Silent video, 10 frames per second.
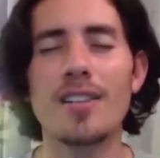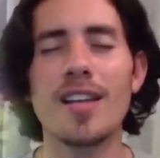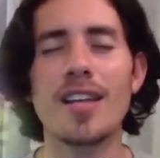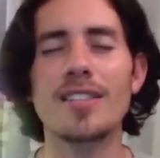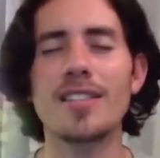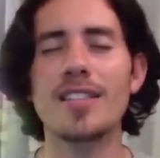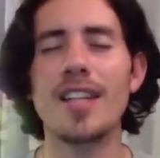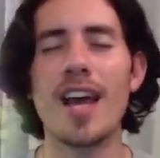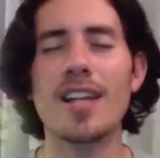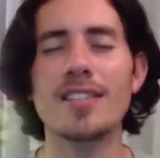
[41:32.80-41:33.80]
And I see
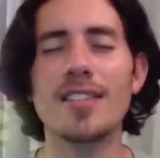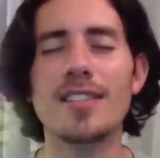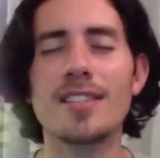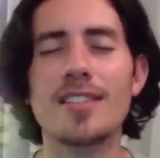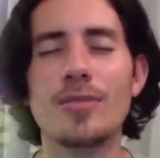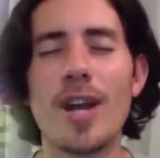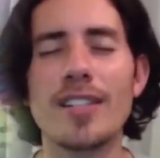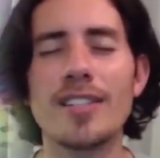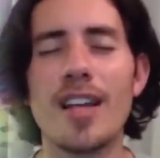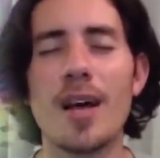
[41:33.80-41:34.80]
the Andes
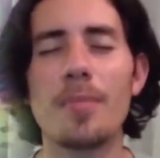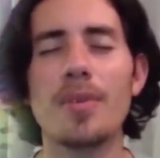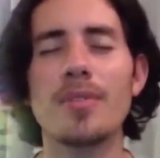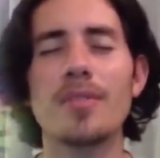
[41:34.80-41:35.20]
rising up.